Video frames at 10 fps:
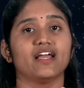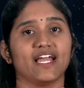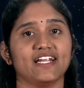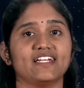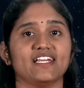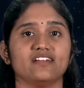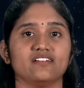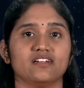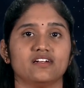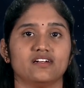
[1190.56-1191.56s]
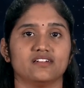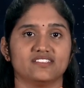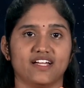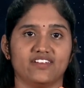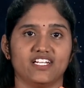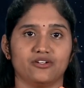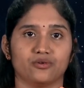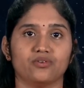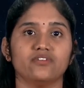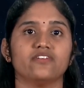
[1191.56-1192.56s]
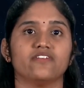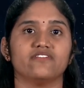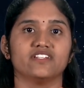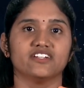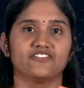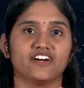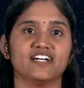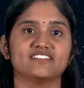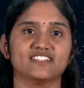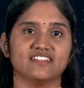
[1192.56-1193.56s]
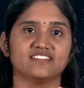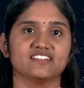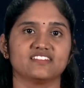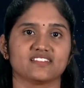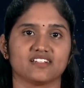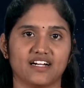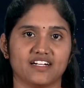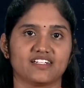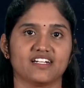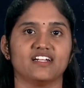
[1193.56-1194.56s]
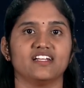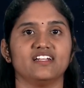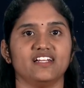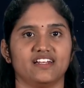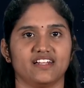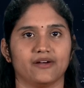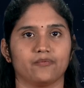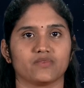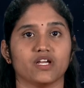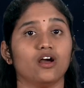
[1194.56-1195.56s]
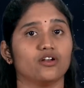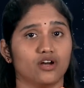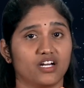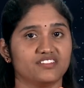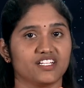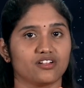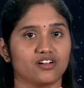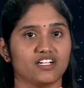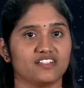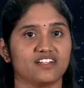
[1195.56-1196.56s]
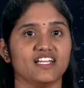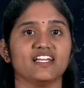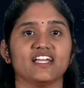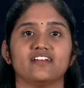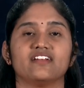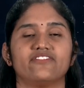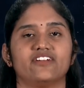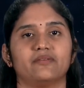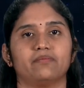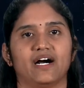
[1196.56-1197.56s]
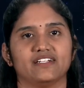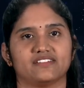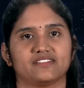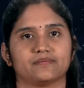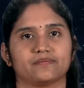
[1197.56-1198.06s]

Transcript: 1872 with the first census conducted in India, non-synchronously in different parts.